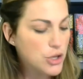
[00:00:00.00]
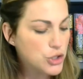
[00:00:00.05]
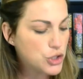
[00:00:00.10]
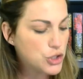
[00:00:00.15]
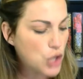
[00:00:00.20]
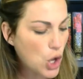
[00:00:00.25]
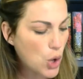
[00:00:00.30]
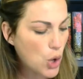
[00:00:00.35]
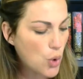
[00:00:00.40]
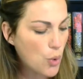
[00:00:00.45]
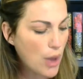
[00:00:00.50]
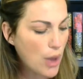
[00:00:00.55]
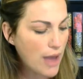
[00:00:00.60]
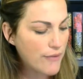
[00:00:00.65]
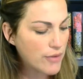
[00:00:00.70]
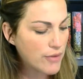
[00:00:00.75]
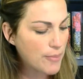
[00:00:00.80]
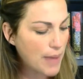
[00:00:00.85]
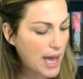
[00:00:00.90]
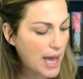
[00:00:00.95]
So
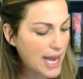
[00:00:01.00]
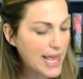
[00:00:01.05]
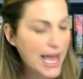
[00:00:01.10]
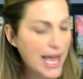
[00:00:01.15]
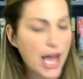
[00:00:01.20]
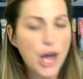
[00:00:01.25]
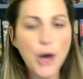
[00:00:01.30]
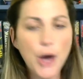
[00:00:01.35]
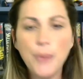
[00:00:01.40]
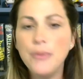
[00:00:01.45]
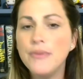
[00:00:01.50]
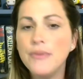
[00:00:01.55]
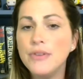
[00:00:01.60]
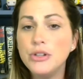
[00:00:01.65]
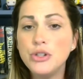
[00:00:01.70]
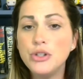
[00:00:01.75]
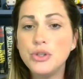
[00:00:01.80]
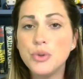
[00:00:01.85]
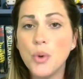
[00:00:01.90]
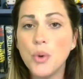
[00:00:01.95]
everybody, I hope you've
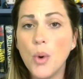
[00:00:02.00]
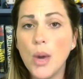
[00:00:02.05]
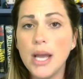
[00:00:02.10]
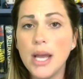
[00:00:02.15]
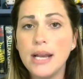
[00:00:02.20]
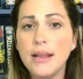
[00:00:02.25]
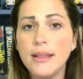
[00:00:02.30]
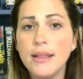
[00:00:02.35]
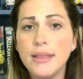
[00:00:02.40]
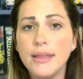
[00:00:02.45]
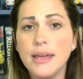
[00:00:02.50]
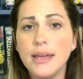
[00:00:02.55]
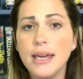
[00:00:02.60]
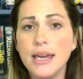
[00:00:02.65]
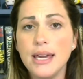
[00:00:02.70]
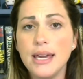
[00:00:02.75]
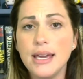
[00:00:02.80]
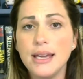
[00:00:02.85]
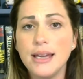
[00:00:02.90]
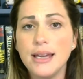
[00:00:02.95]
enjoyed
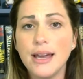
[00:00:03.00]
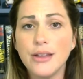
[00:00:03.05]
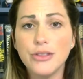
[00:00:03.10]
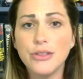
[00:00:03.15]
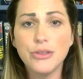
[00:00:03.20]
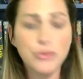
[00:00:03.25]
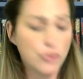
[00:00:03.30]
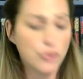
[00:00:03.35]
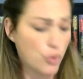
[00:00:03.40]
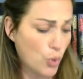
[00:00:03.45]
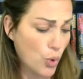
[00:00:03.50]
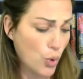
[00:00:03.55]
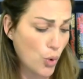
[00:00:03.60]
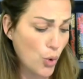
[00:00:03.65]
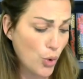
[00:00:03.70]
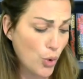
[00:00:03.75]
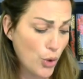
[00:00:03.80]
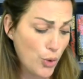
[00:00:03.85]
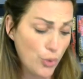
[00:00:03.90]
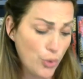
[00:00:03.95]
the
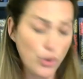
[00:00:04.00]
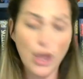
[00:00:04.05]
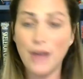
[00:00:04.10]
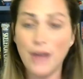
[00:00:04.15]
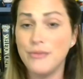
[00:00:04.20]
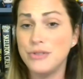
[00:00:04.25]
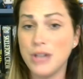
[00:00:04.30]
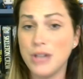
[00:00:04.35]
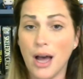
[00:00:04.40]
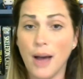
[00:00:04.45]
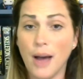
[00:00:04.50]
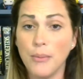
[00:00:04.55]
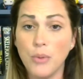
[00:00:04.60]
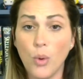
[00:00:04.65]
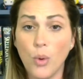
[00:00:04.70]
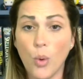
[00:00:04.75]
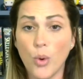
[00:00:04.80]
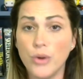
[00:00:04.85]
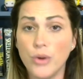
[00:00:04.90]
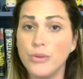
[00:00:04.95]
Girl Who Loved
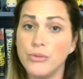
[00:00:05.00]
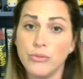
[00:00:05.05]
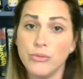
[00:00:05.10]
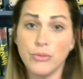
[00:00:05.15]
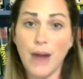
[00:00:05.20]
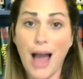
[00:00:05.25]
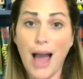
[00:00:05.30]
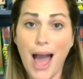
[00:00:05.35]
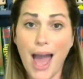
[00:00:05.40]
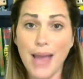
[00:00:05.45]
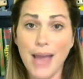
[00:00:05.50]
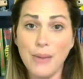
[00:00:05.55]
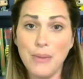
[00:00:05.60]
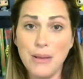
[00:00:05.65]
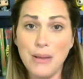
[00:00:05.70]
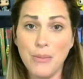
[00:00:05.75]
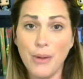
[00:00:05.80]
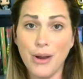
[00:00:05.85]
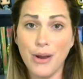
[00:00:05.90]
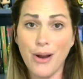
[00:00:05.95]
Tom Gordon ride
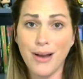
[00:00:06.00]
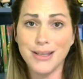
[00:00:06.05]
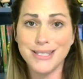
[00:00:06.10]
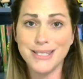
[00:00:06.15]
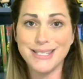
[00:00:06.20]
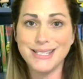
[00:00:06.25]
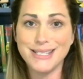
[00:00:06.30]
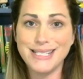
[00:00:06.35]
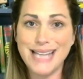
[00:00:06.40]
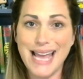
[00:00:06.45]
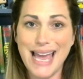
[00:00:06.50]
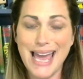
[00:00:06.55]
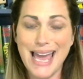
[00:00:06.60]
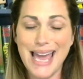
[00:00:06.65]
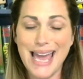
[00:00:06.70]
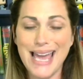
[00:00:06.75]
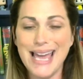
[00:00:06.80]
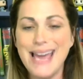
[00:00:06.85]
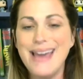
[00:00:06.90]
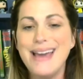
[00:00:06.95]
we went on
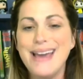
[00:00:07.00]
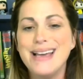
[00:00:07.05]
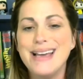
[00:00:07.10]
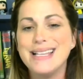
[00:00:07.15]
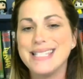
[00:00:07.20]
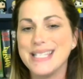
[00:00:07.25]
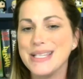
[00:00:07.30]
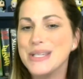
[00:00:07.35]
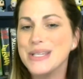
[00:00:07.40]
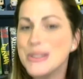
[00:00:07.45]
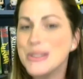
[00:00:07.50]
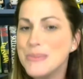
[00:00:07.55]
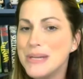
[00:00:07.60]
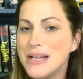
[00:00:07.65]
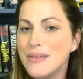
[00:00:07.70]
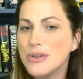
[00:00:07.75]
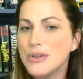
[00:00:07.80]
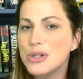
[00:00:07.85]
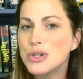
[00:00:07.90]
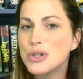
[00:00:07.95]
today. It's a little
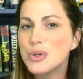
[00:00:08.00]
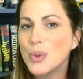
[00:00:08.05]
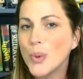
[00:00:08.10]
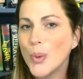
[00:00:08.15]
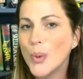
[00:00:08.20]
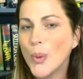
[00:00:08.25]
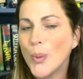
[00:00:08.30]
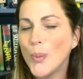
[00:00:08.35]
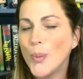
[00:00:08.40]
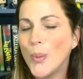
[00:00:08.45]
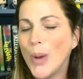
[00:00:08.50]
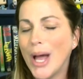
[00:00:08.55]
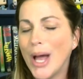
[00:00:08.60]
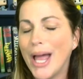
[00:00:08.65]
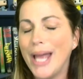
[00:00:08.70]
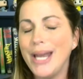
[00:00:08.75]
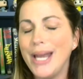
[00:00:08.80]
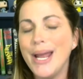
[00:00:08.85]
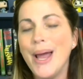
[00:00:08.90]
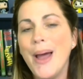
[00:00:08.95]
bit of a shorter
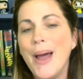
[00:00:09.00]
one,